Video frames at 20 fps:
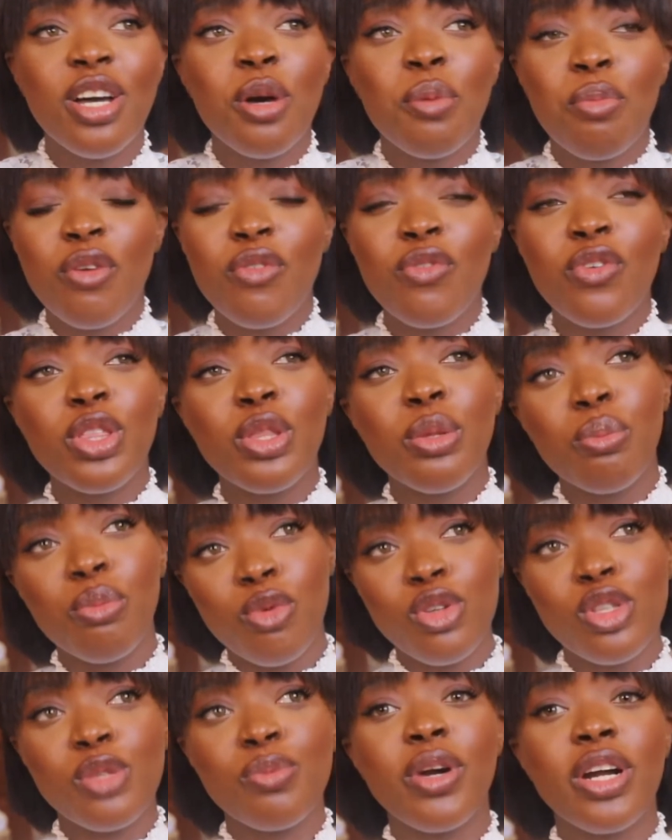But for the
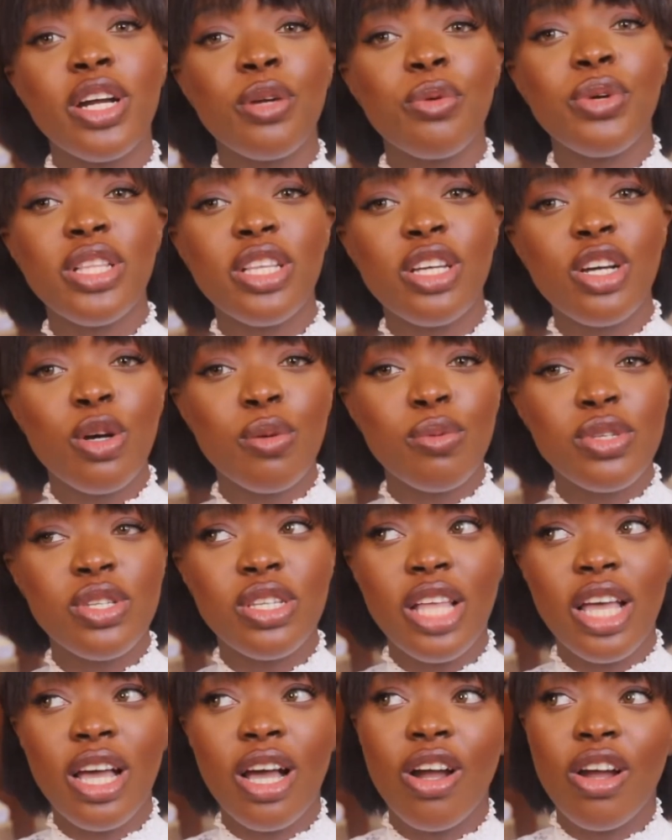most part, when it comes to
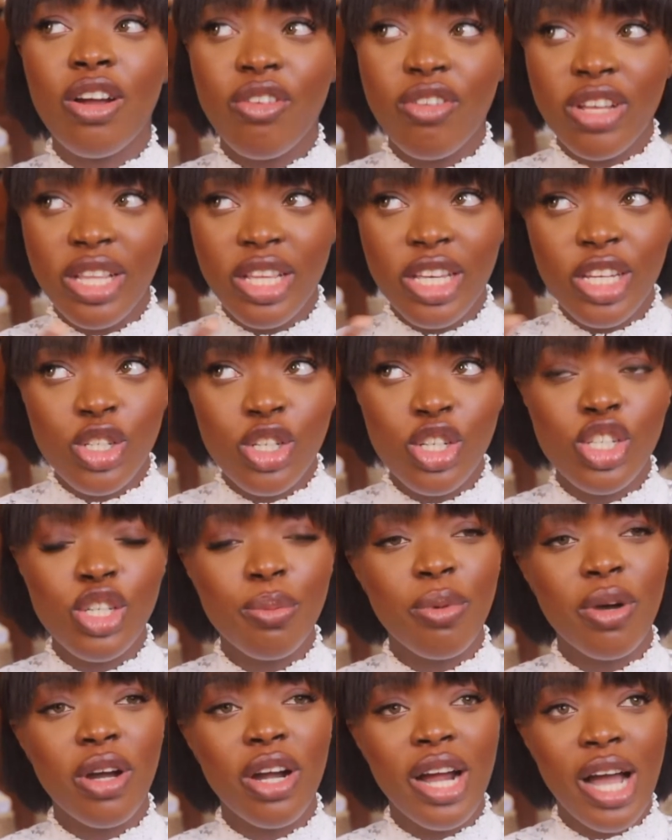like our
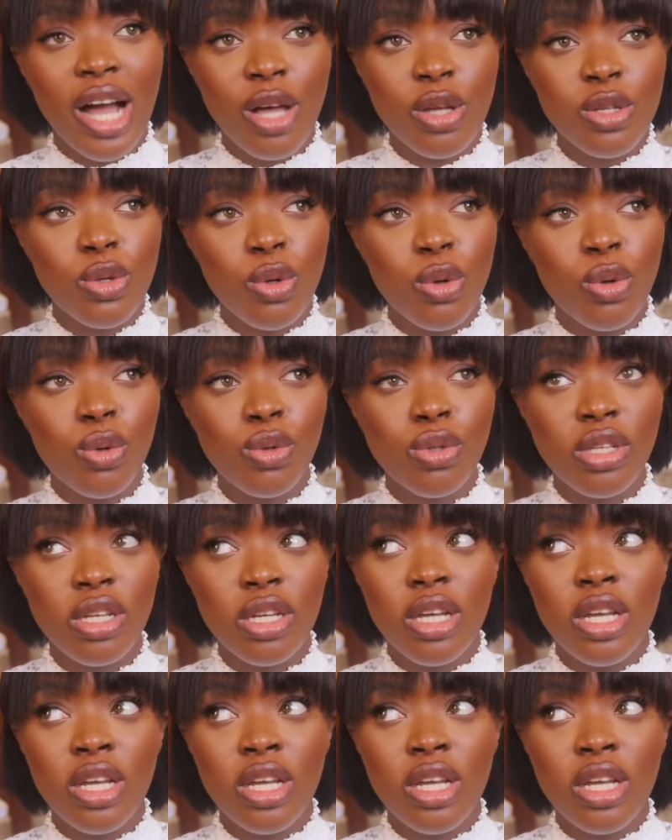relationship, our household,